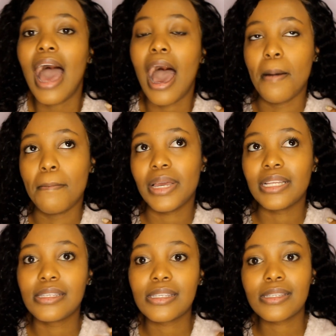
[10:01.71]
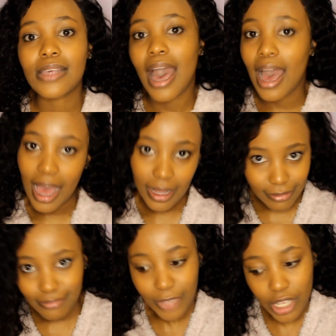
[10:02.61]
It's
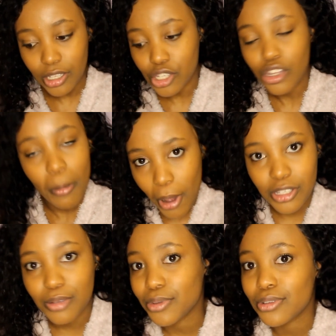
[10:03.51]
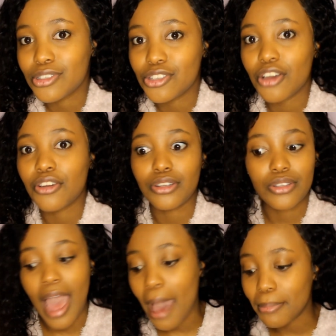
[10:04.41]
not possible. It's not going to
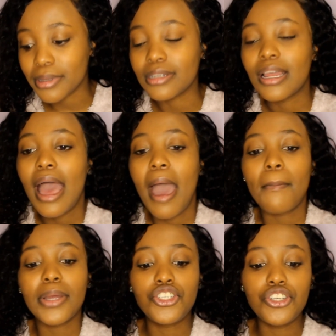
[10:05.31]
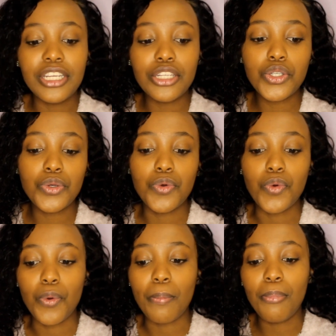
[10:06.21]
happen. But you need
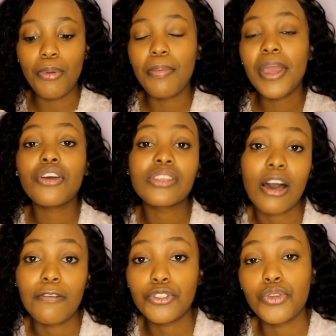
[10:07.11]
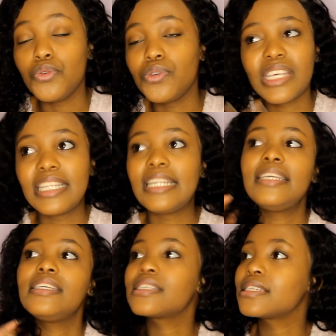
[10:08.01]
to prepare yourself to lose at
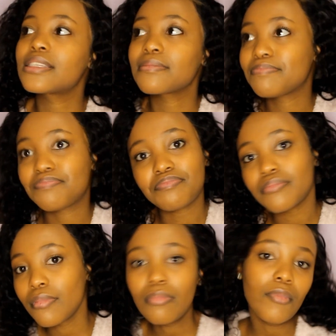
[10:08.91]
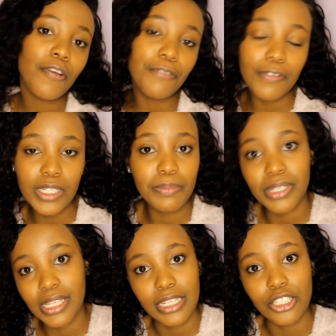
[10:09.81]
least
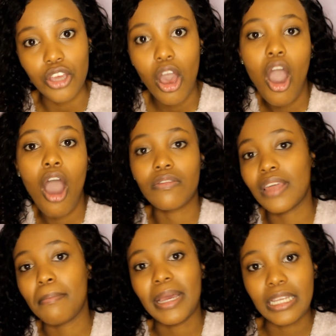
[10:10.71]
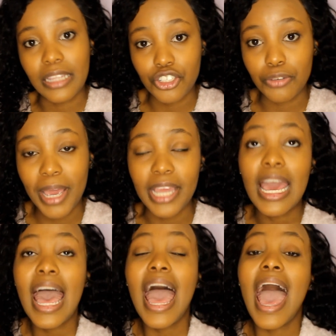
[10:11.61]
50% of that money that you paid.
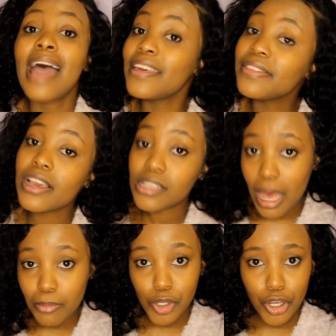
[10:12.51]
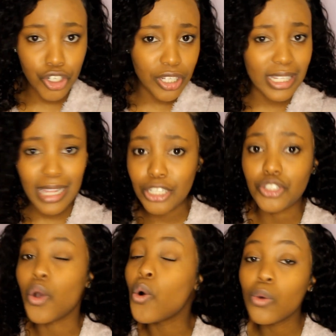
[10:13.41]
And then there are some surgeons that
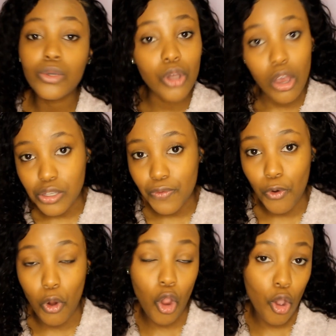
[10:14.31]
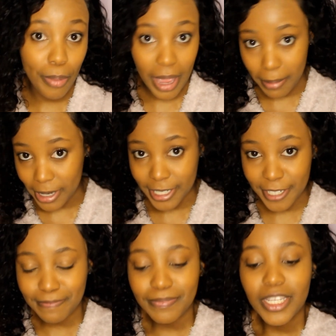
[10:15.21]
don't ask for a co-payment,